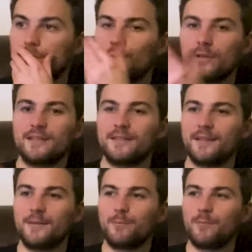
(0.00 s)
Why isn't
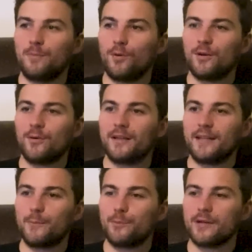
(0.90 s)
the boy already
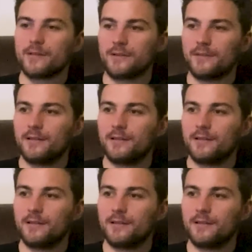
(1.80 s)
in prison?